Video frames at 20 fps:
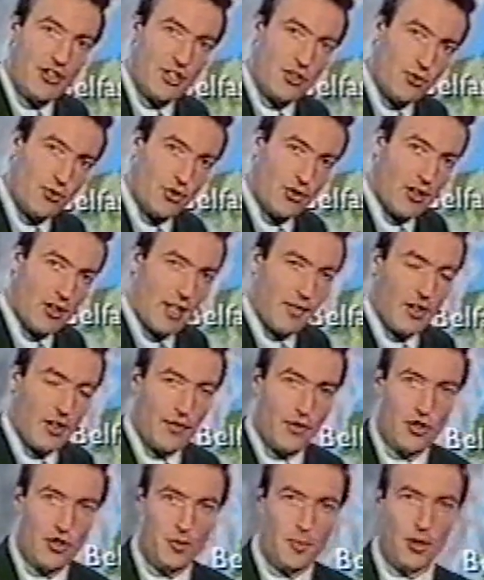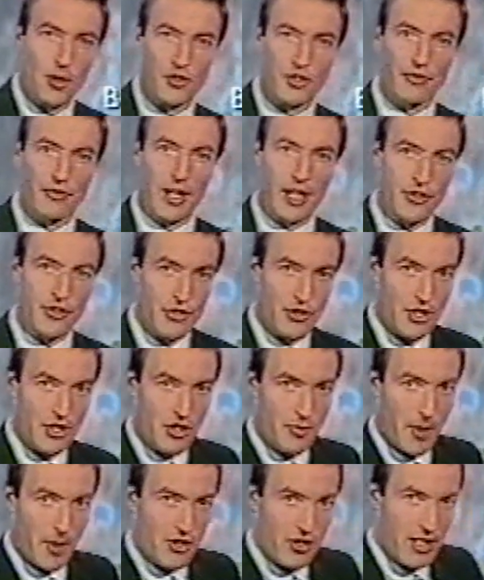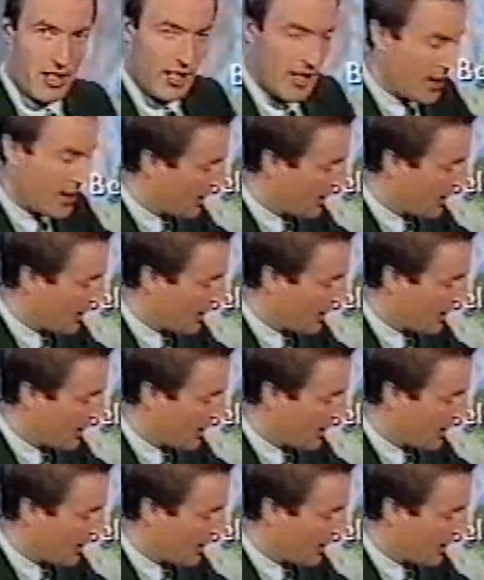It's also giving a few spots of rain and drizzle, especially